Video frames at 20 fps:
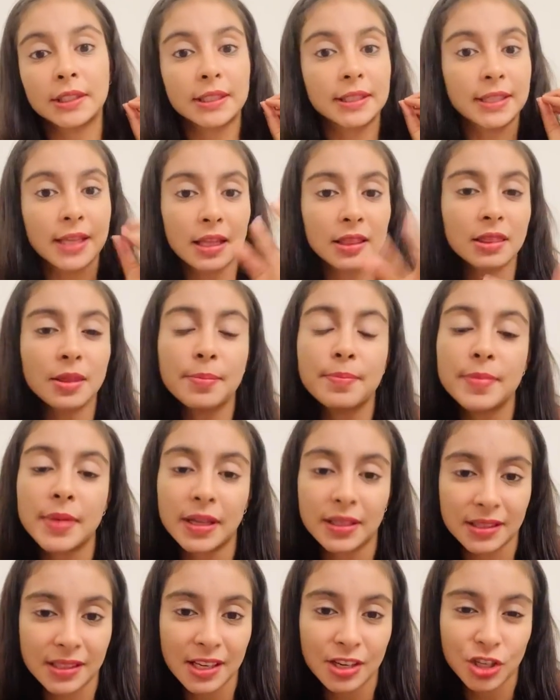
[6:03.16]
get the
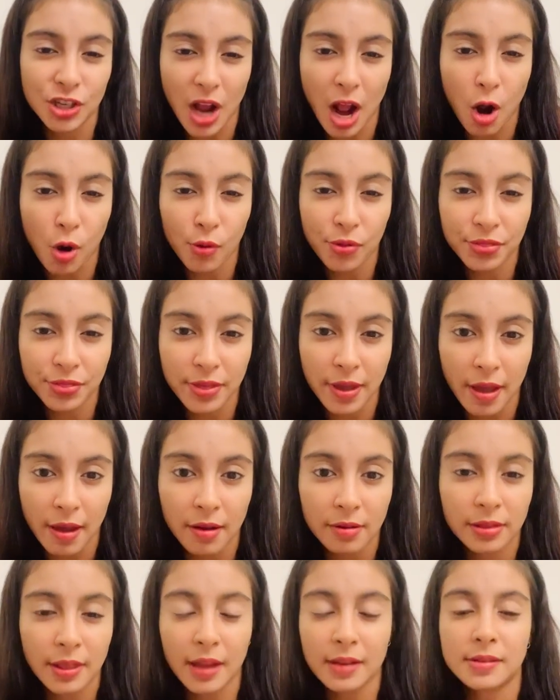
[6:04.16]
message out there.
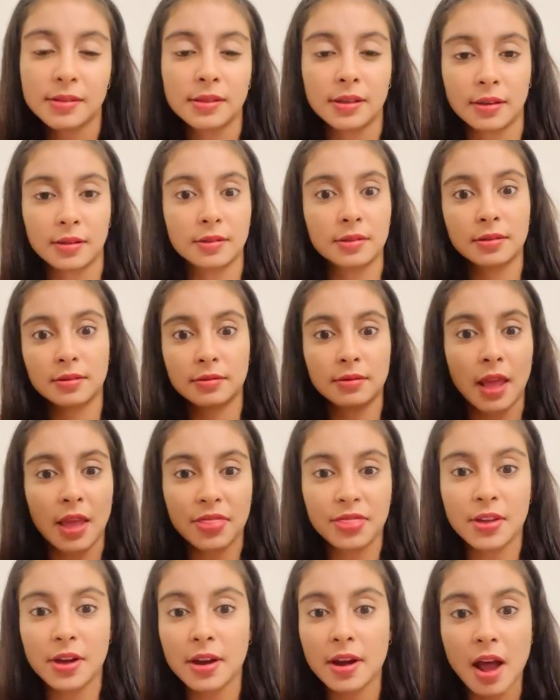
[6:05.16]
That's it.
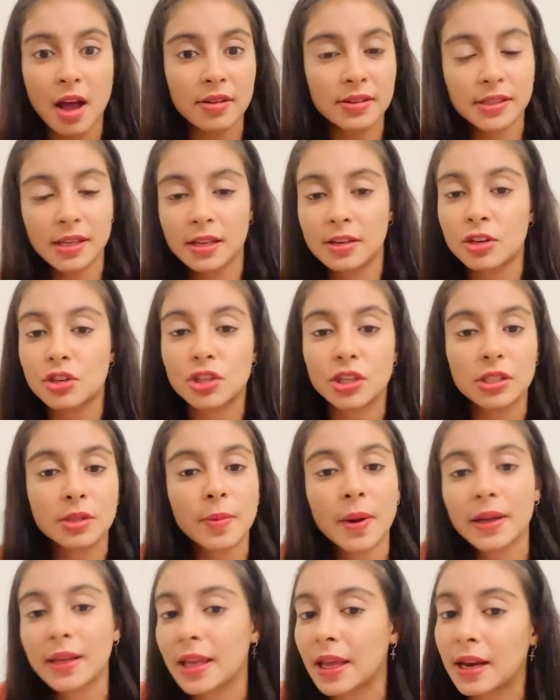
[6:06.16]
That third house energy is
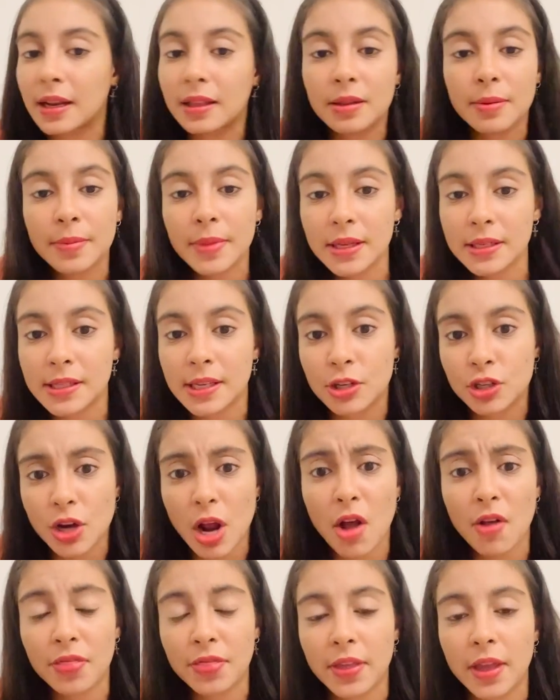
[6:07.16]
about getting the message
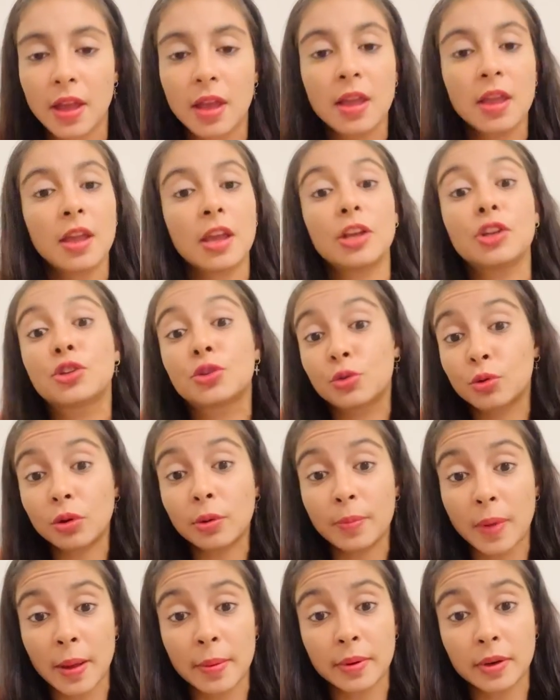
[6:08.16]
out there. It's ruled
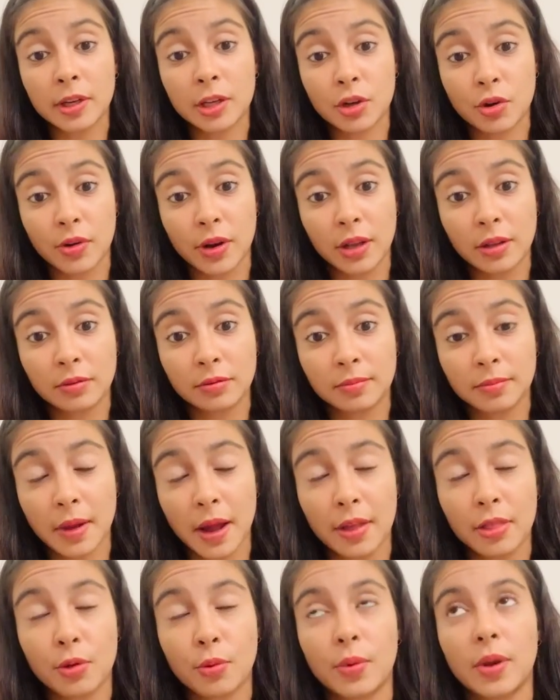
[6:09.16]
by Mercury,
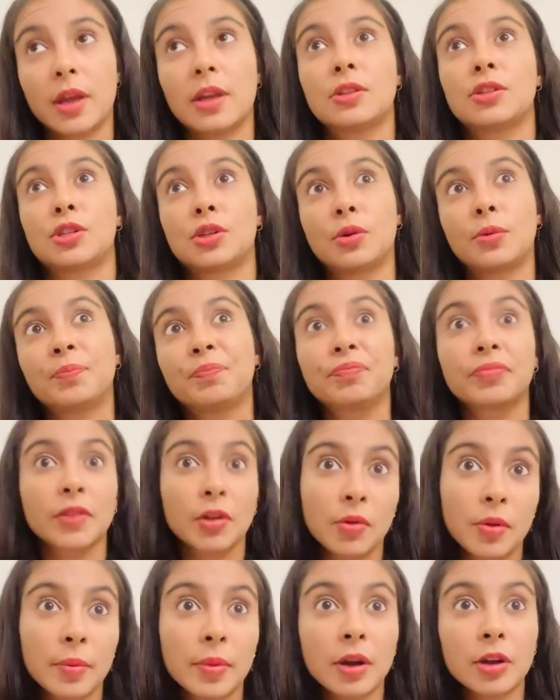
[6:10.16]
by the way. So
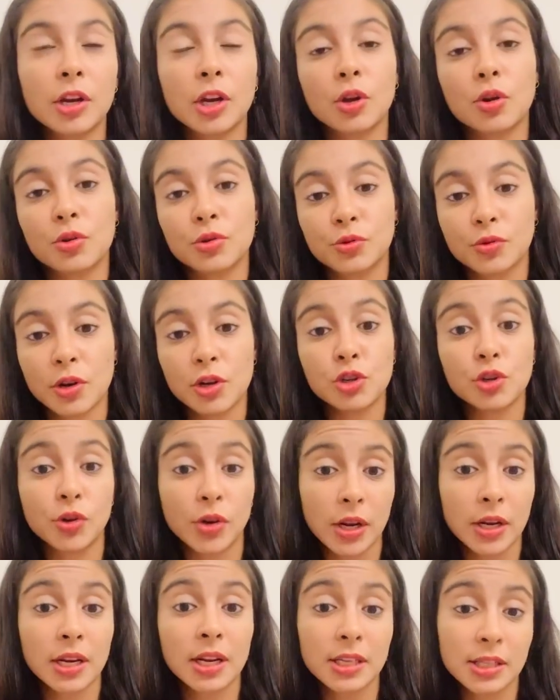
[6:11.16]
when Mercury goes
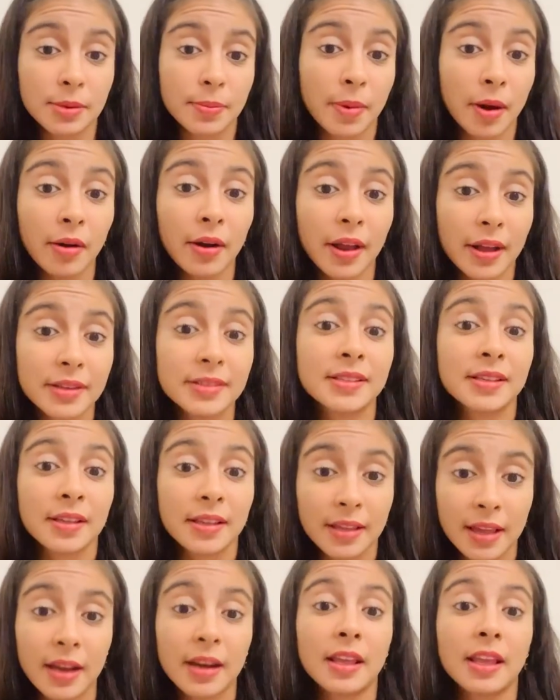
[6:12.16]
retrograde, it's about us
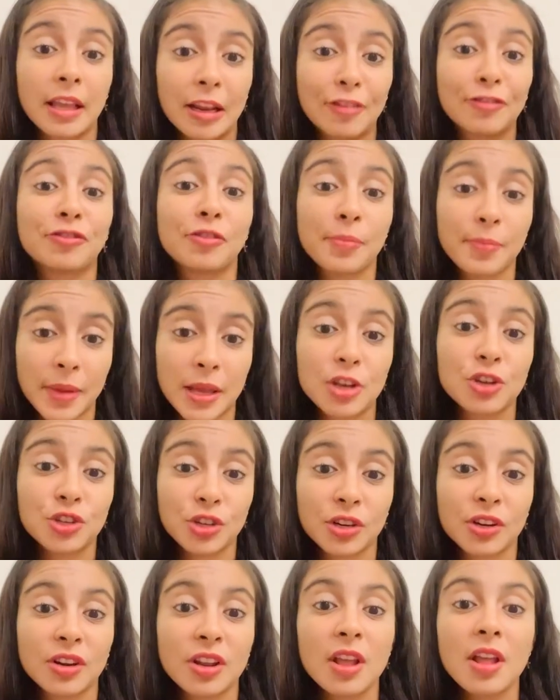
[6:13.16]
getting
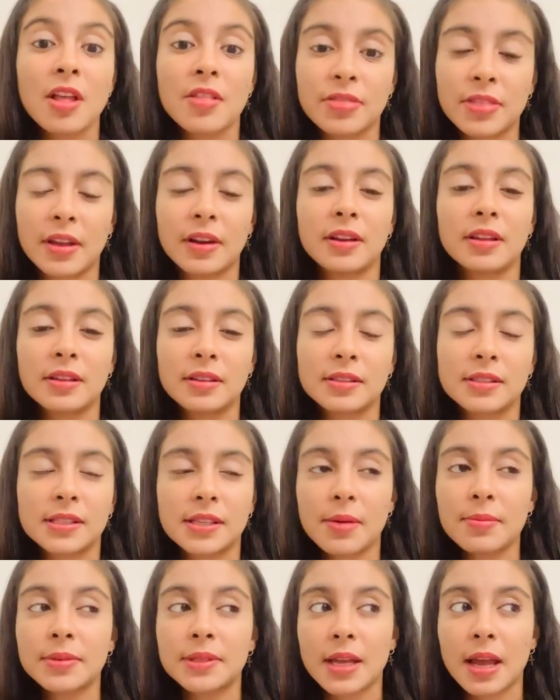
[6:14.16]
information that is
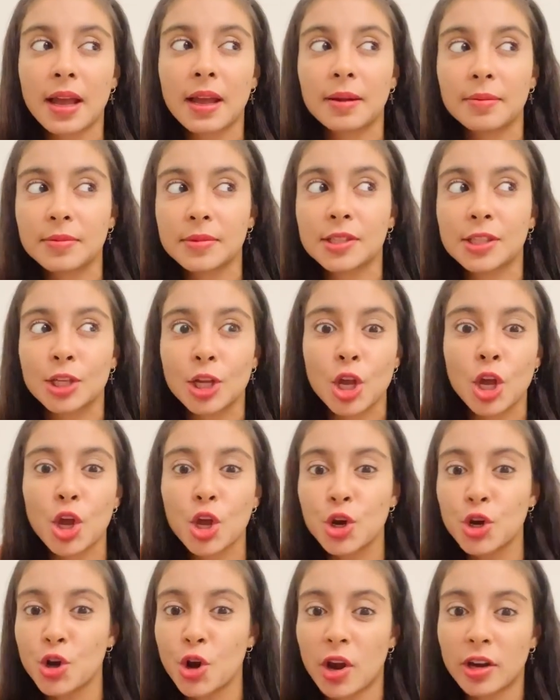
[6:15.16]
sometimes
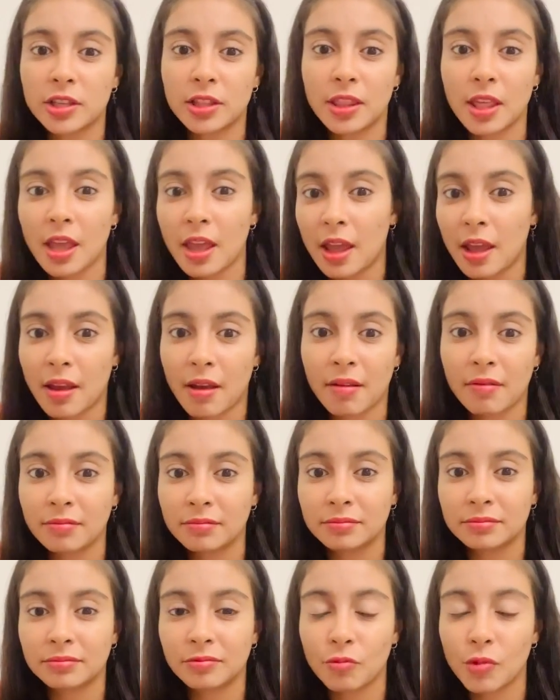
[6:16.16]
not there.
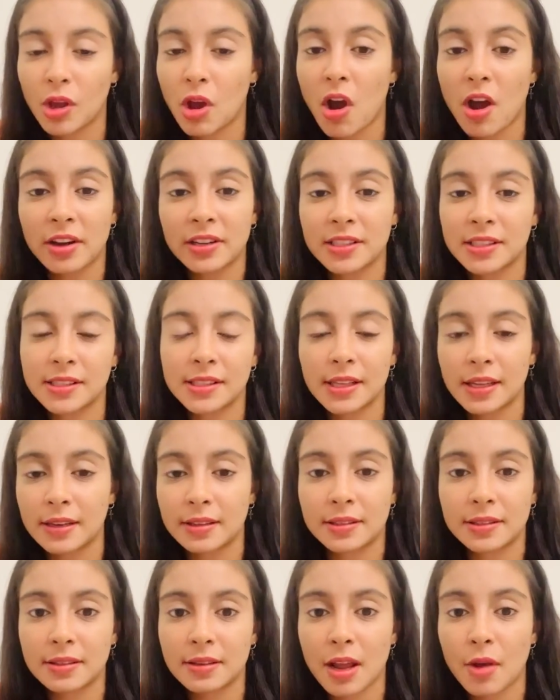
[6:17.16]
We can't see
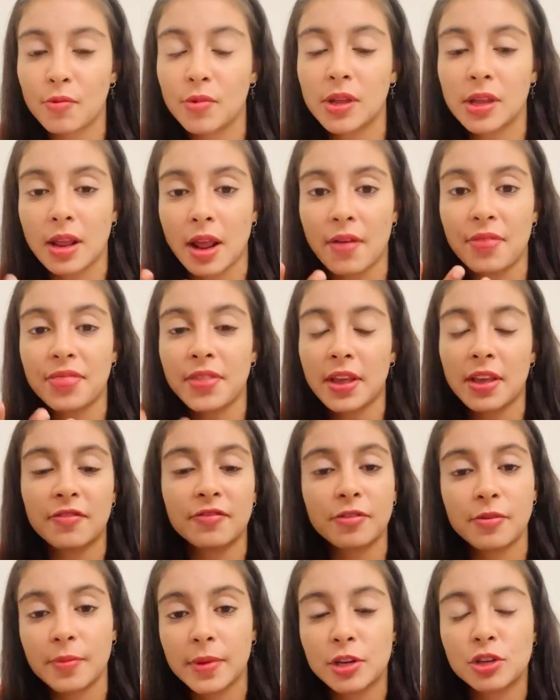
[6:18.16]
it. And we get the
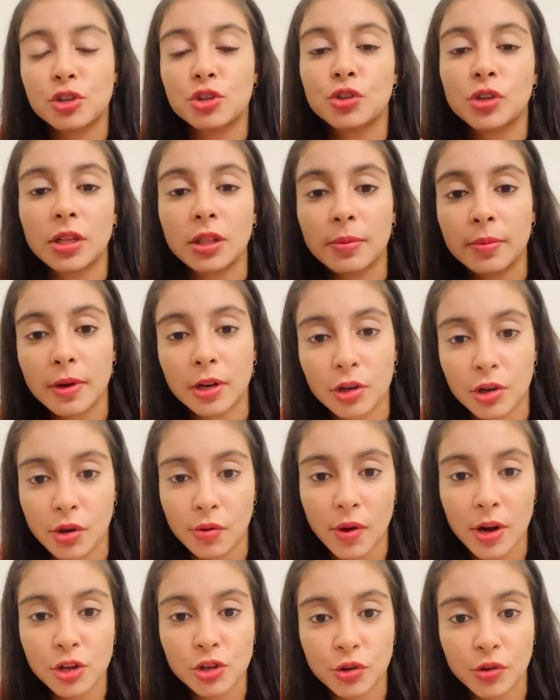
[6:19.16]
information during the Mercury
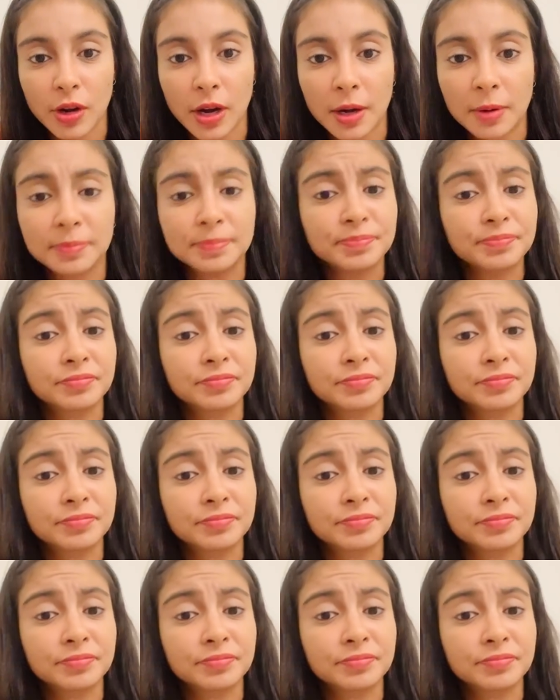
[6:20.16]
retrograde.